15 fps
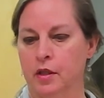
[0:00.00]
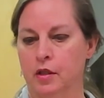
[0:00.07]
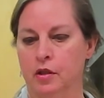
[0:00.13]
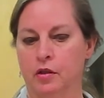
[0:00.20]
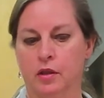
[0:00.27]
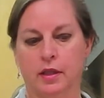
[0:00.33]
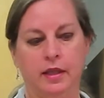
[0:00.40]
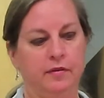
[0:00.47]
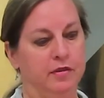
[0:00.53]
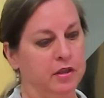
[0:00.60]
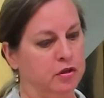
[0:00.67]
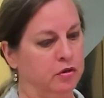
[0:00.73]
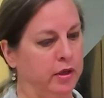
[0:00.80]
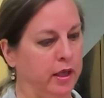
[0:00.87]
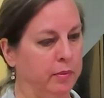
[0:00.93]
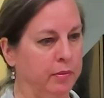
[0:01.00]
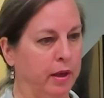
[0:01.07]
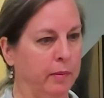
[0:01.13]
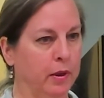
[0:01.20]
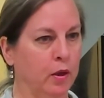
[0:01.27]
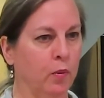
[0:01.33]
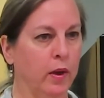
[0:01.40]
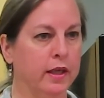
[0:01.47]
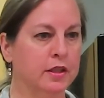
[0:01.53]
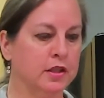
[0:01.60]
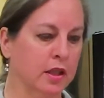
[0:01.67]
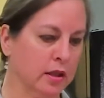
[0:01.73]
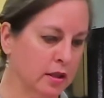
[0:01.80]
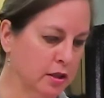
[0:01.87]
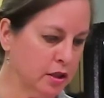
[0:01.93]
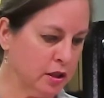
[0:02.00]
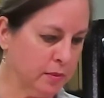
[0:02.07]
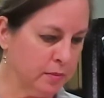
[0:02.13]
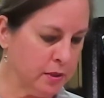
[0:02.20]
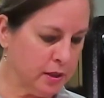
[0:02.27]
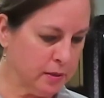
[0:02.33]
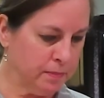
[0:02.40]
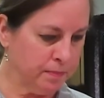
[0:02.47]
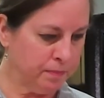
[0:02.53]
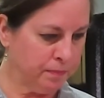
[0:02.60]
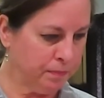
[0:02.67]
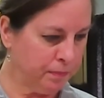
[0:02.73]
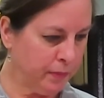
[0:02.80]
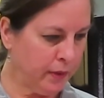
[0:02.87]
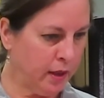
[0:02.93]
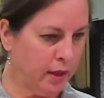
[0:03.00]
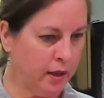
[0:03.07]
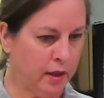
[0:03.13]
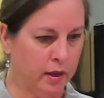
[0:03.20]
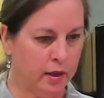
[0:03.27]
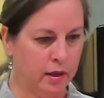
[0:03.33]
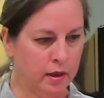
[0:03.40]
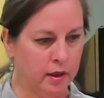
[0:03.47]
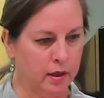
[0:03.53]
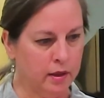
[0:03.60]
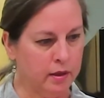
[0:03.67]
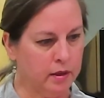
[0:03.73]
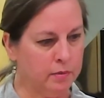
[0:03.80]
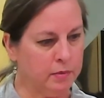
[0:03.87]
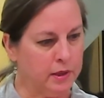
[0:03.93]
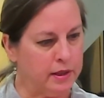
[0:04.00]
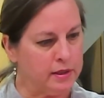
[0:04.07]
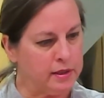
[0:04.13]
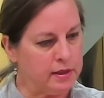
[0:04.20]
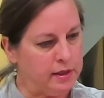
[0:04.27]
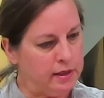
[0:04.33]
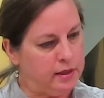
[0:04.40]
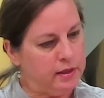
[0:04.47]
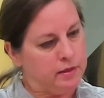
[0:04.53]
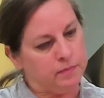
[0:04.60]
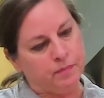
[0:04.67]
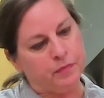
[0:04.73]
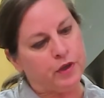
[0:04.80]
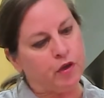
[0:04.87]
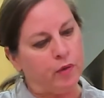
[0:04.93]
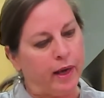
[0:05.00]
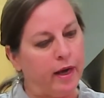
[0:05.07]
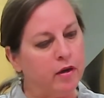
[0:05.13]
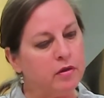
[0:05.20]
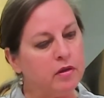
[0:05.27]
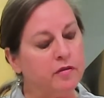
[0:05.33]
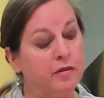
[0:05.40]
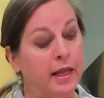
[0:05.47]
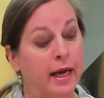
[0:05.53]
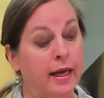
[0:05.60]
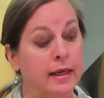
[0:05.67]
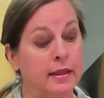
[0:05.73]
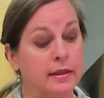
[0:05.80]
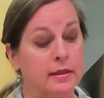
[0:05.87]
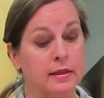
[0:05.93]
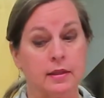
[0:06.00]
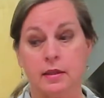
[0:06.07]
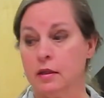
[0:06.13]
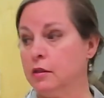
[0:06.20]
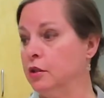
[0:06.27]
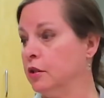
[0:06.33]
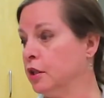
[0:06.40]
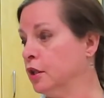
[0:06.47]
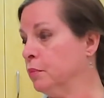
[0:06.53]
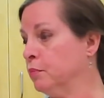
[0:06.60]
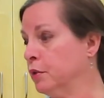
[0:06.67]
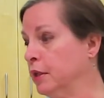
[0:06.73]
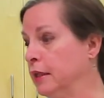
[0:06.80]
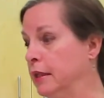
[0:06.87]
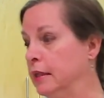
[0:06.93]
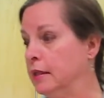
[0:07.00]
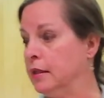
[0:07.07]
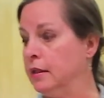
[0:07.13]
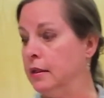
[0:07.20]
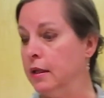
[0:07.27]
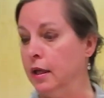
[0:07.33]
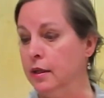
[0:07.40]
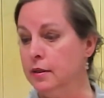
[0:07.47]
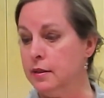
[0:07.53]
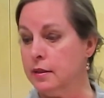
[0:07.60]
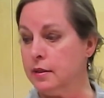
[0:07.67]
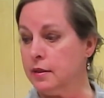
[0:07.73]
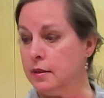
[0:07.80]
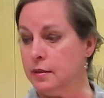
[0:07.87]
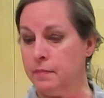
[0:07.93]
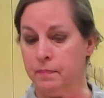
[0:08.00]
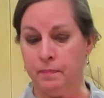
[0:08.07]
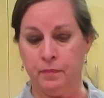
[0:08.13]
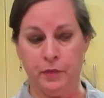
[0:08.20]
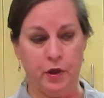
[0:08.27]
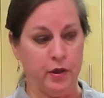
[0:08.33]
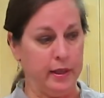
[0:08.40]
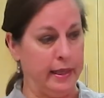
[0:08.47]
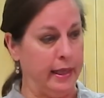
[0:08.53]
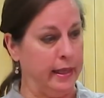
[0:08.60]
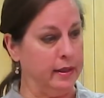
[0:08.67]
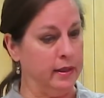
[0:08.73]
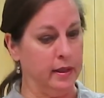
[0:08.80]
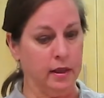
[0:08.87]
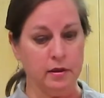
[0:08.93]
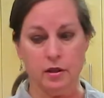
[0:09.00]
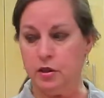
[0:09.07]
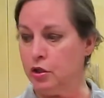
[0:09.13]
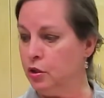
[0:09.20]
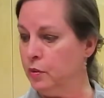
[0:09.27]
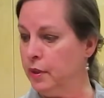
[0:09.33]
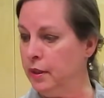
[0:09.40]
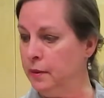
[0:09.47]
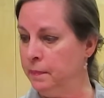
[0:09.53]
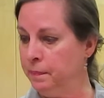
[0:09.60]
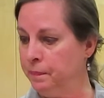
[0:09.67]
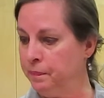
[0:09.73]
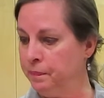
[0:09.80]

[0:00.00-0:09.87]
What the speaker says: even try probably white chocolate chips. Let's see, ground flax. You can put in nuts. You can add nuts to it,